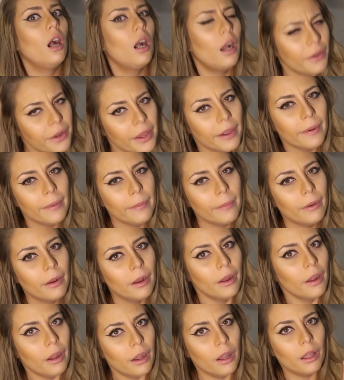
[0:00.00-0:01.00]
No.
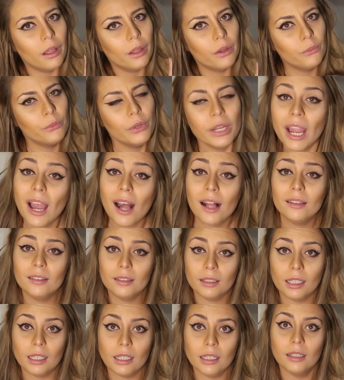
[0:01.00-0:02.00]

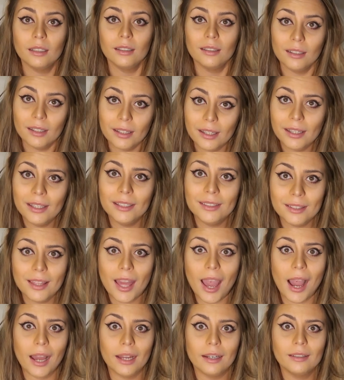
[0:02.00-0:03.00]
Reality is
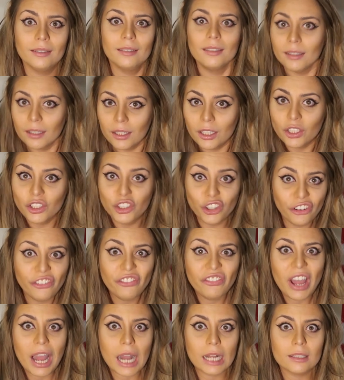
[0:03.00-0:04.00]
that
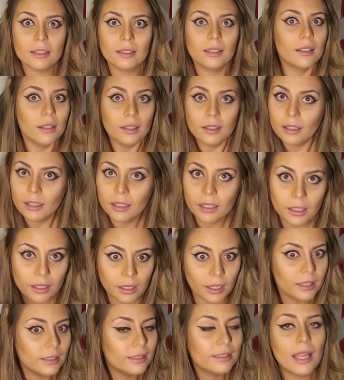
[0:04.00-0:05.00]
you're fat.
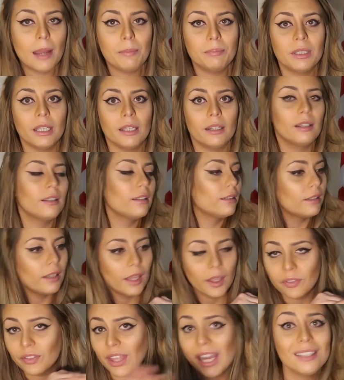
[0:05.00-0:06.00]
Accept it,
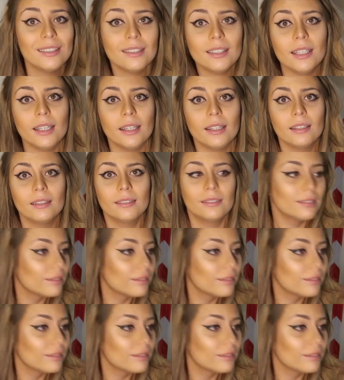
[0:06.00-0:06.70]
and that's it.